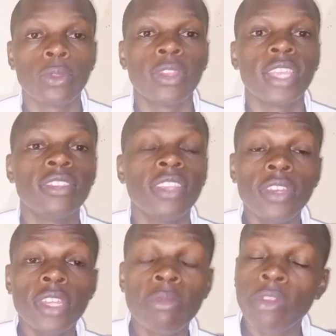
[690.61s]
So they
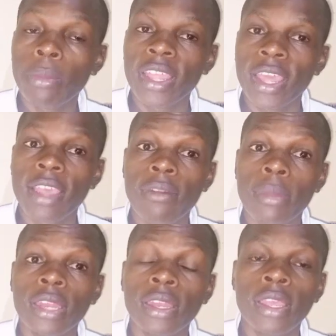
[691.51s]
chased him from the
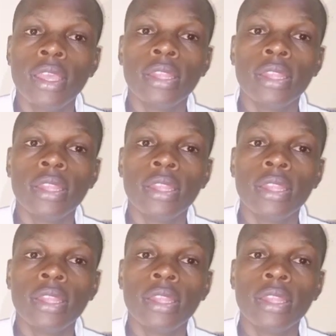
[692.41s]
government.